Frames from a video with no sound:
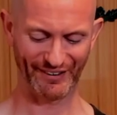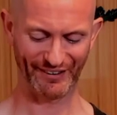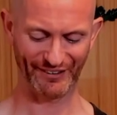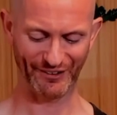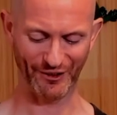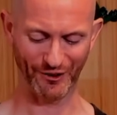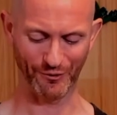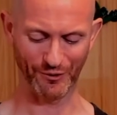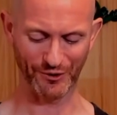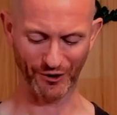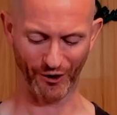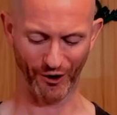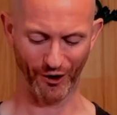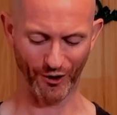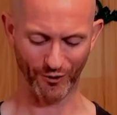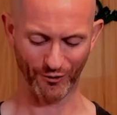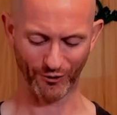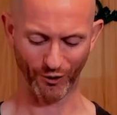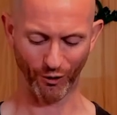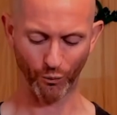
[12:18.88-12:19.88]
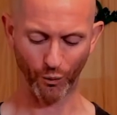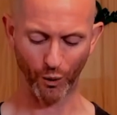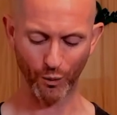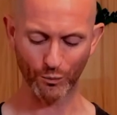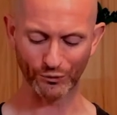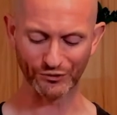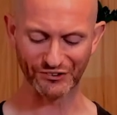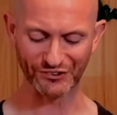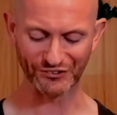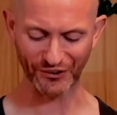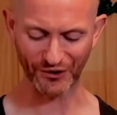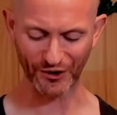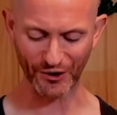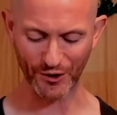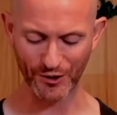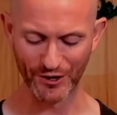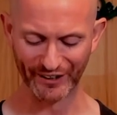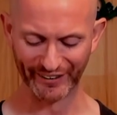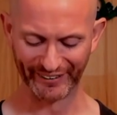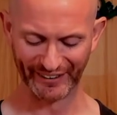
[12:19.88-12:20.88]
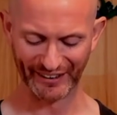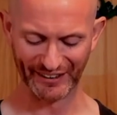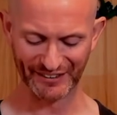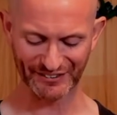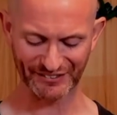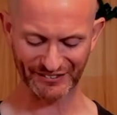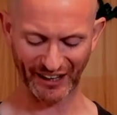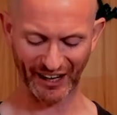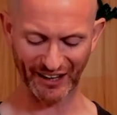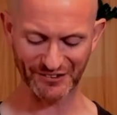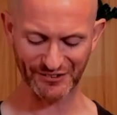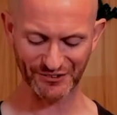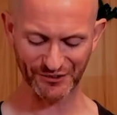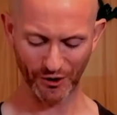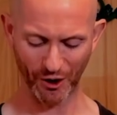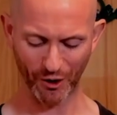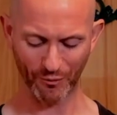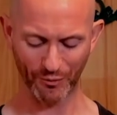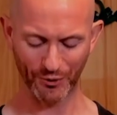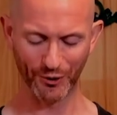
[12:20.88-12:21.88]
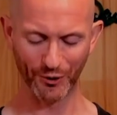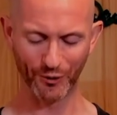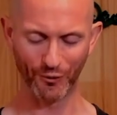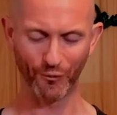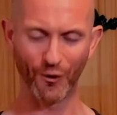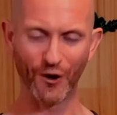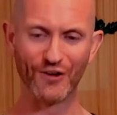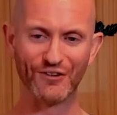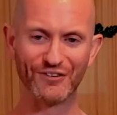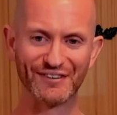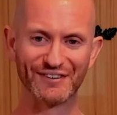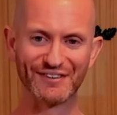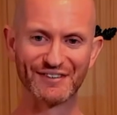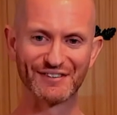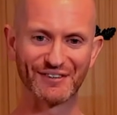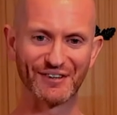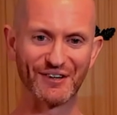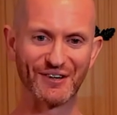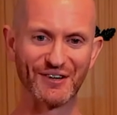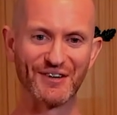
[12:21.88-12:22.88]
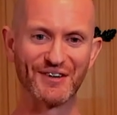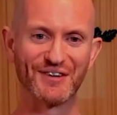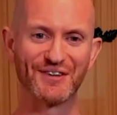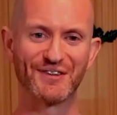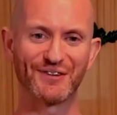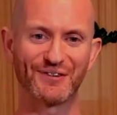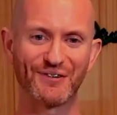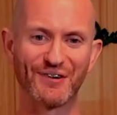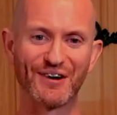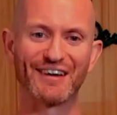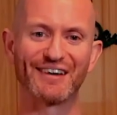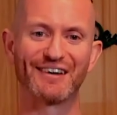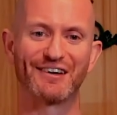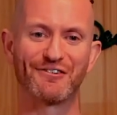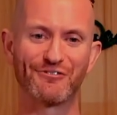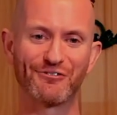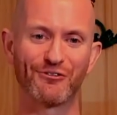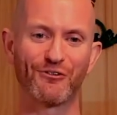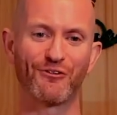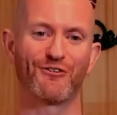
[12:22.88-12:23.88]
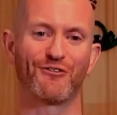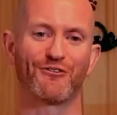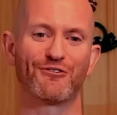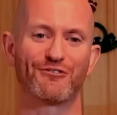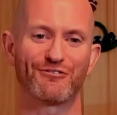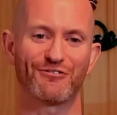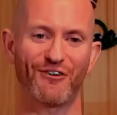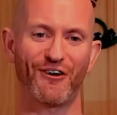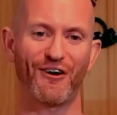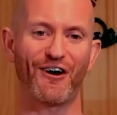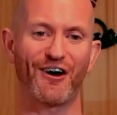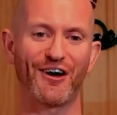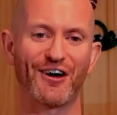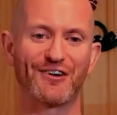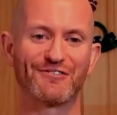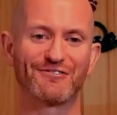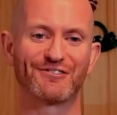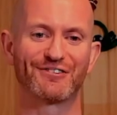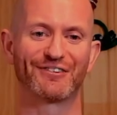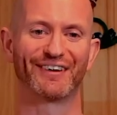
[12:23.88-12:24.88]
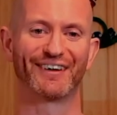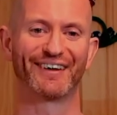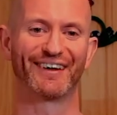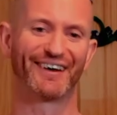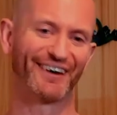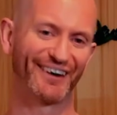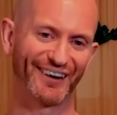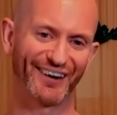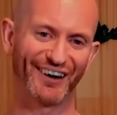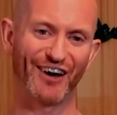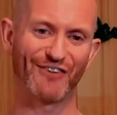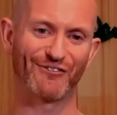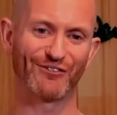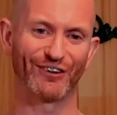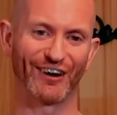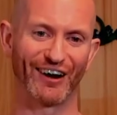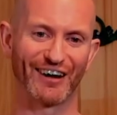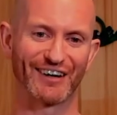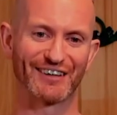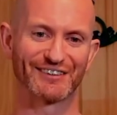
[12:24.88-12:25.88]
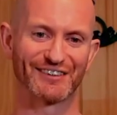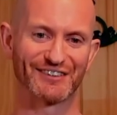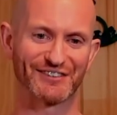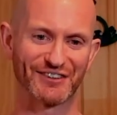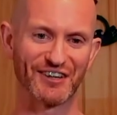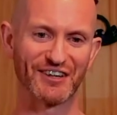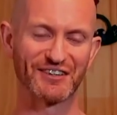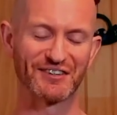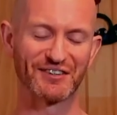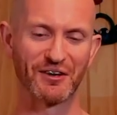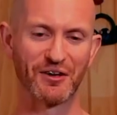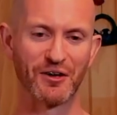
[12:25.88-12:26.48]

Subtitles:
There we go, we've got one more to do. So tense up, 1, 2, 3, 4, 5, and relax, that's good.